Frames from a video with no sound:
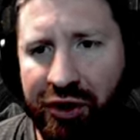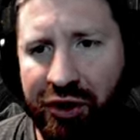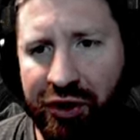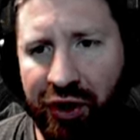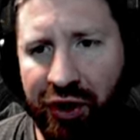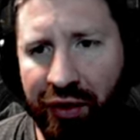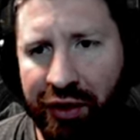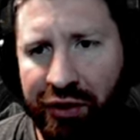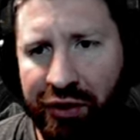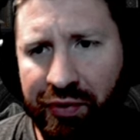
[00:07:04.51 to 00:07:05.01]

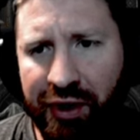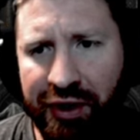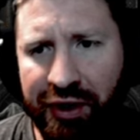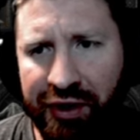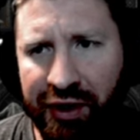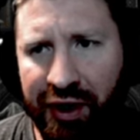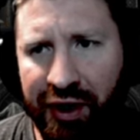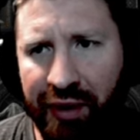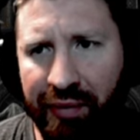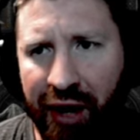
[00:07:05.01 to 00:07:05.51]
So this one
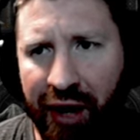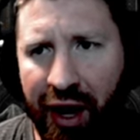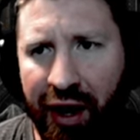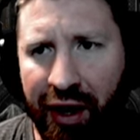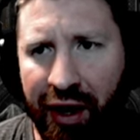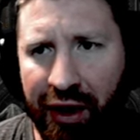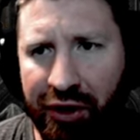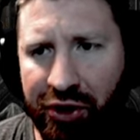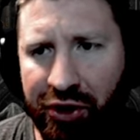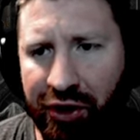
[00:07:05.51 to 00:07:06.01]
isn't that bad,
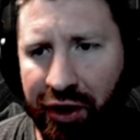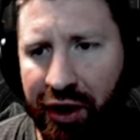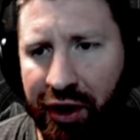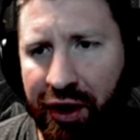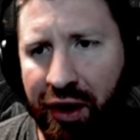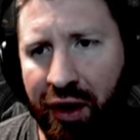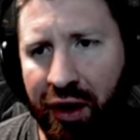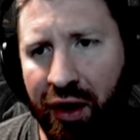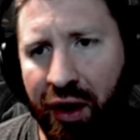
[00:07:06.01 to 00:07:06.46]
actually.